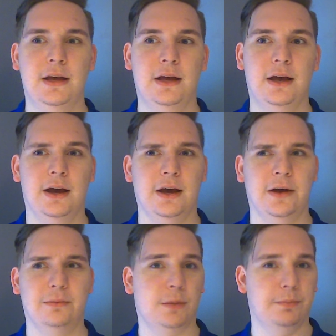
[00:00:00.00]

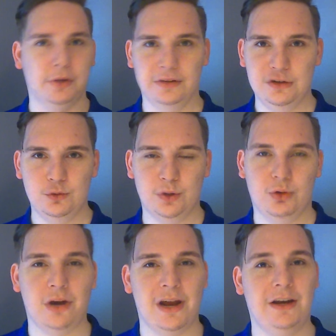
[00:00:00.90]
the buildings we
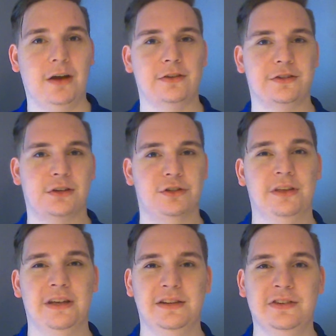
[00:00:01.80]
create, other such
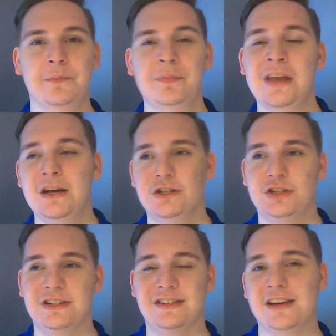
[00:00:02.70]
things.
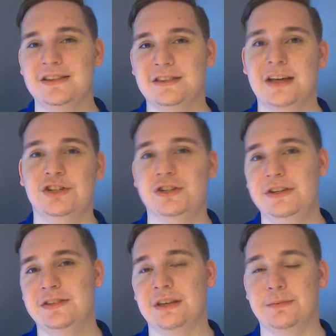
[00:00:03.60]
She says that she
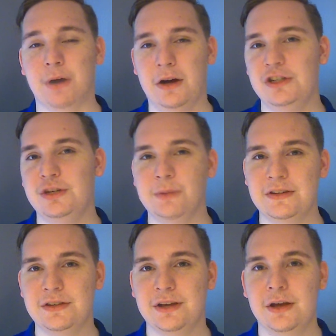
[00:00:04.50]
is the
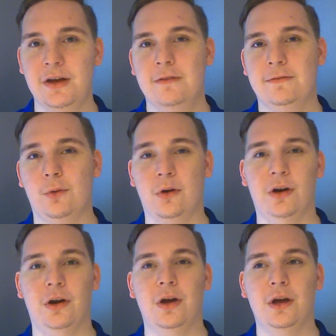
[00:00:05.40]
punishment
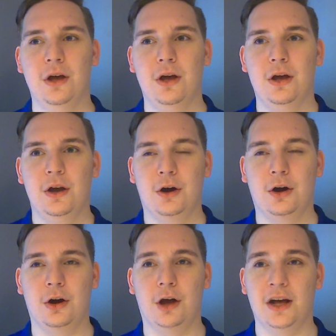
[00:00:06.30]
for
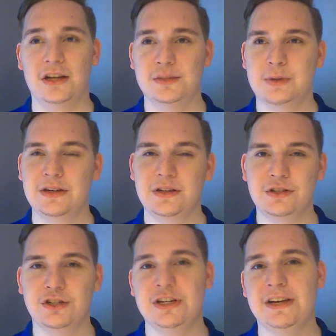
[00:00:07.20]
her husband.
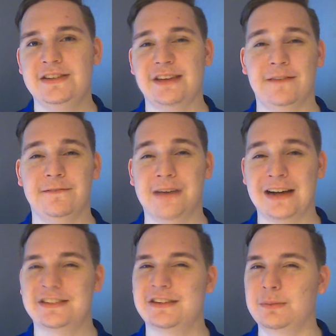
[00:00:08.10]
She is a
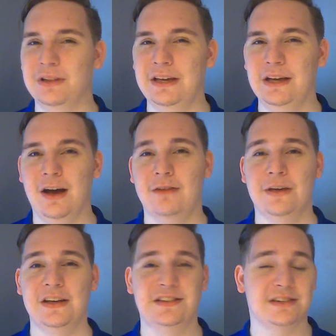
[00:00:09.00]
facsimile of
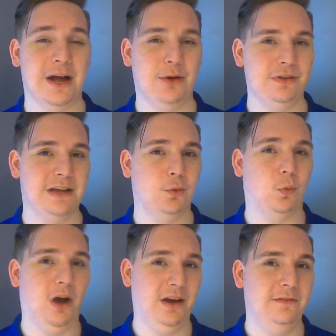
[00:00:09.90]
his now dead
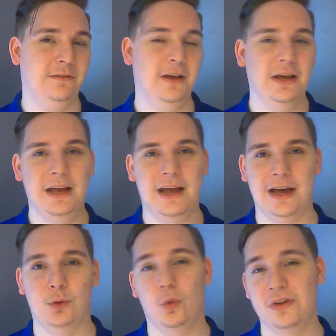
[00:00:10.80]
wife,
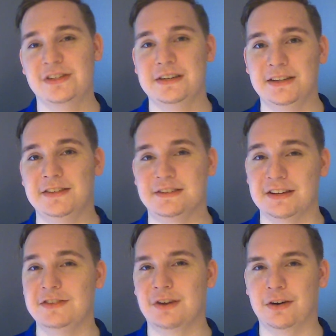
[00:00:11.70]
and once he
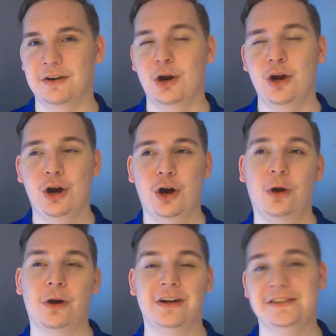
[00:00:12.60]
sees her,
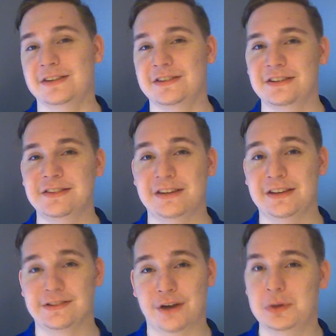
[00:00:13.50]
her existence
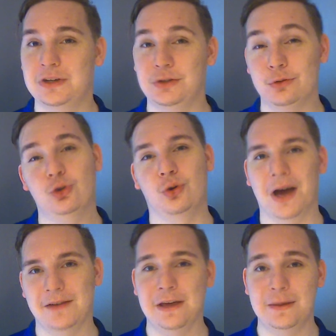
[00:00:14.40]
is going to
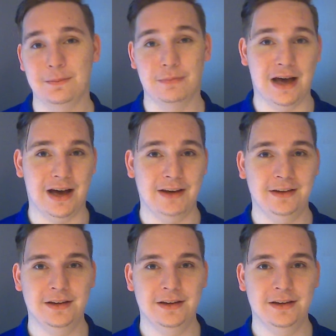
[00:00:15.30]
drive him mad